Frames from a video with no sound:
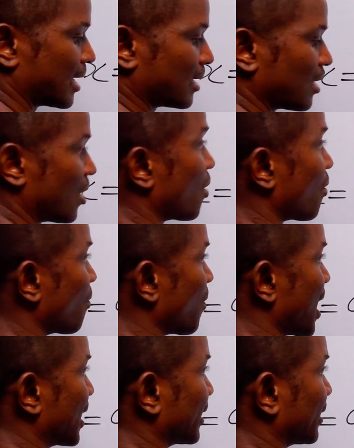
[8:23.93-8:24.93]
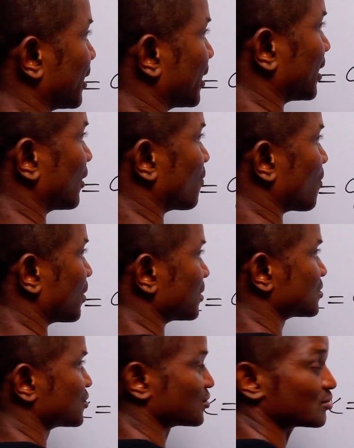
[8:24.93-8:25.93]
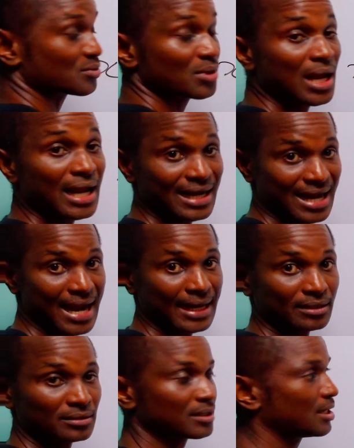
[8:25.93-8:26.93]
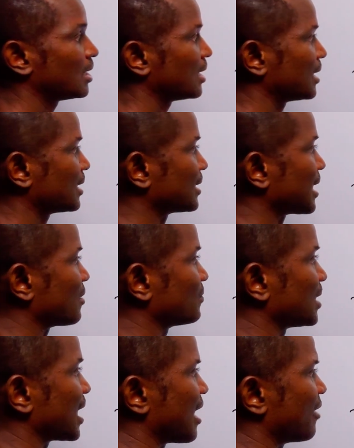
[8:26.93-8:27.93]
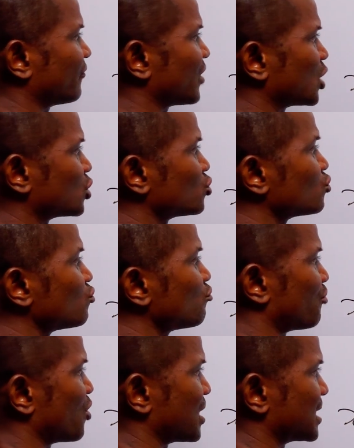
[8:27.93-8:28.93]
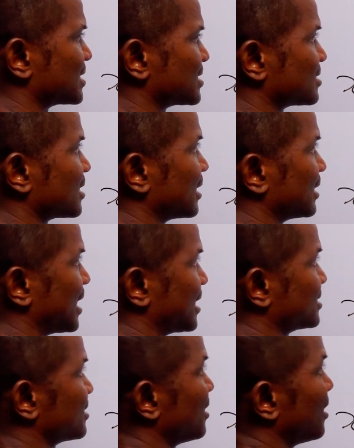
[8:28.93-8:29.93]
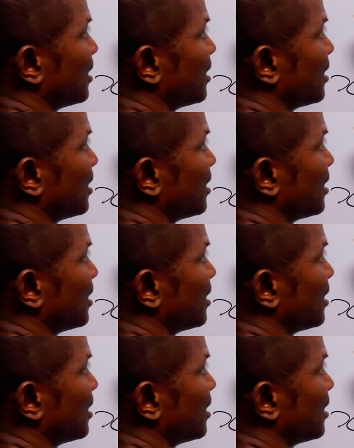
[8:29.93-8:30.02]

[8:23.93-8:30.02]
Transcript: and y equal to 9. Now we have two points that